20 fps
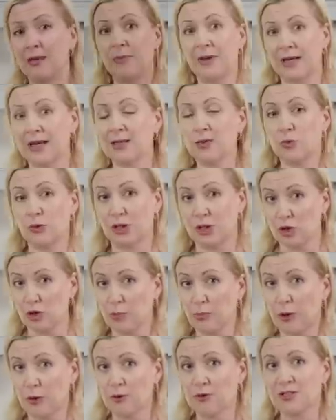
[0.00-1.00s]
because we do
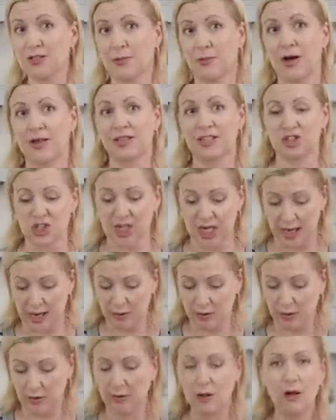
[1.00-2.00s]
post them on the
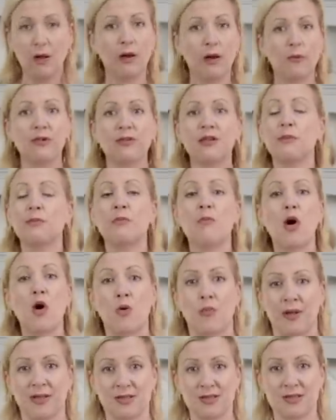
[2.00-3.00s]
channel within
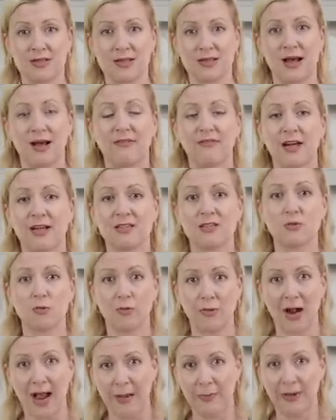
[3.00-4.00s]
moments of us
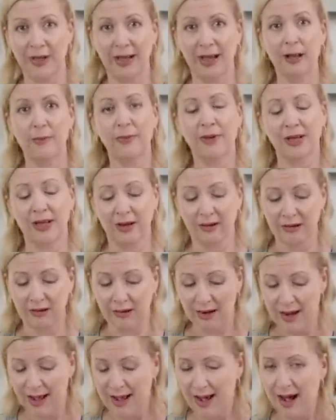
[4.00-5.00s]
wrapping up here,